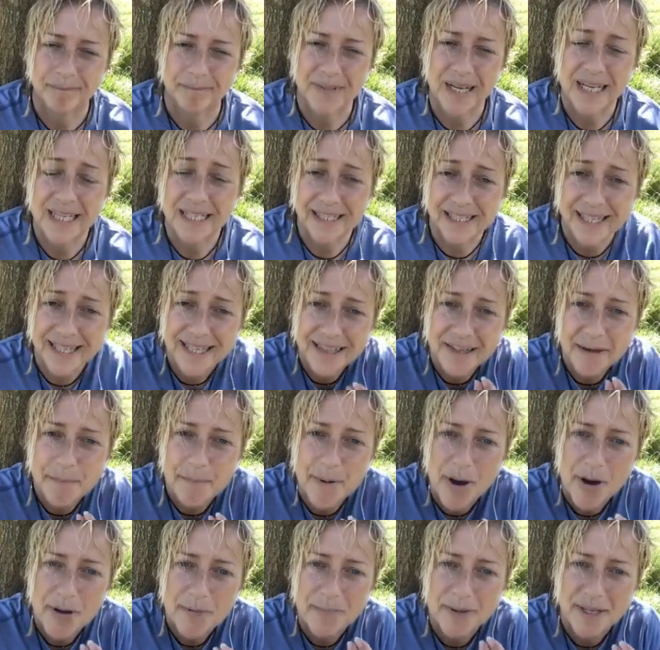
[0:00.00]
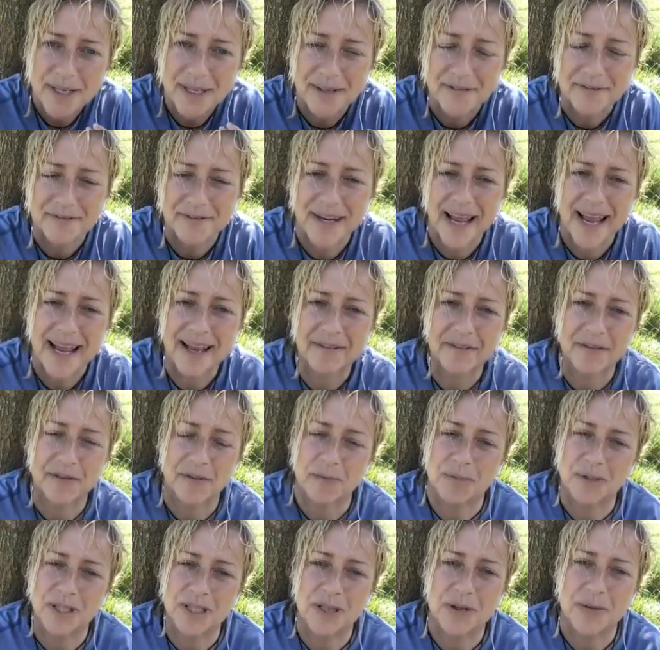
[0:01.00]
It's in the moment of now
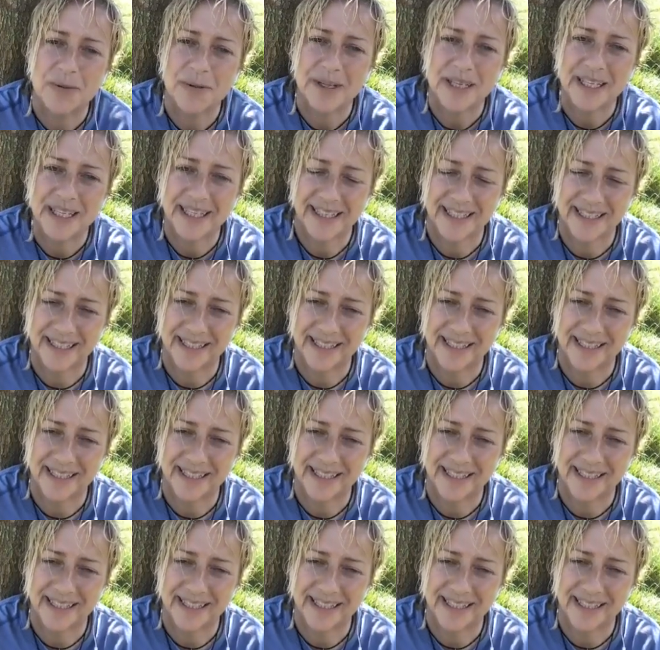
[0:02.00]
that we do it.